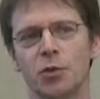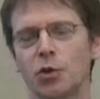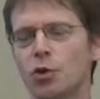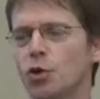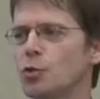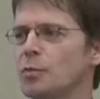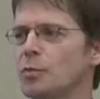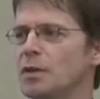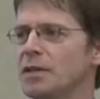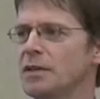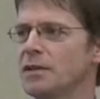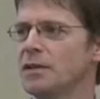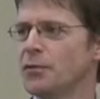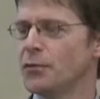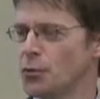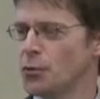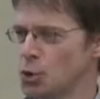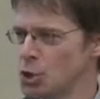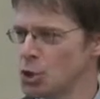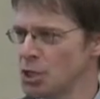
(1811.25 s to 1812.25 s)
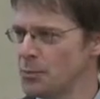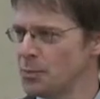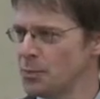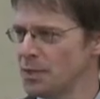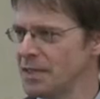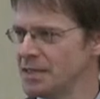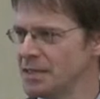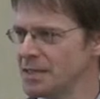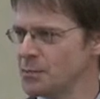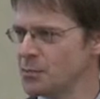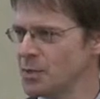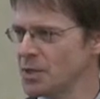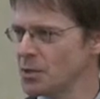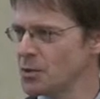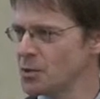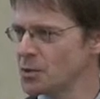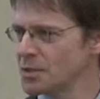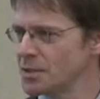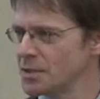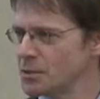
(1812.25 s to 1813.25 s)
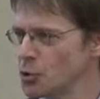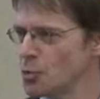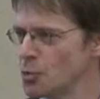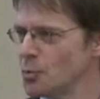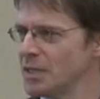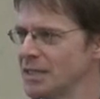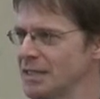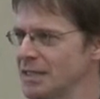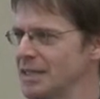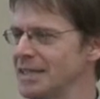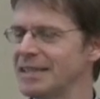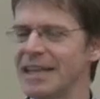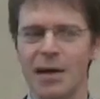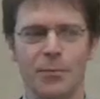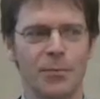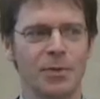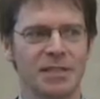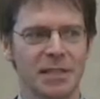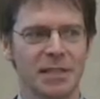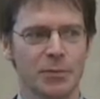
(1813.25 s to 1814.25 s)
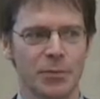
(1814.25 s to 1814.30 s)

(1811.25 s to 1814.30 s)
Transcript: common for GPs because normally it happens